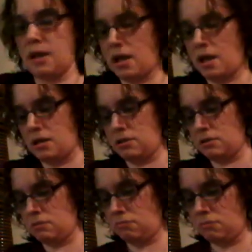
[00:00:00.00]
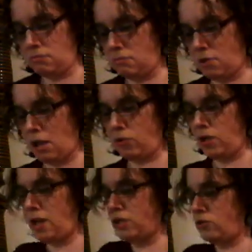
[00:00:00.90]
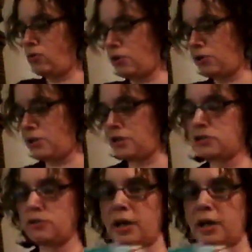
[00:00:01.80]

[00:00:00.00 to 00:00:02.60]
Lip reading: and I went ahead and ordered it, so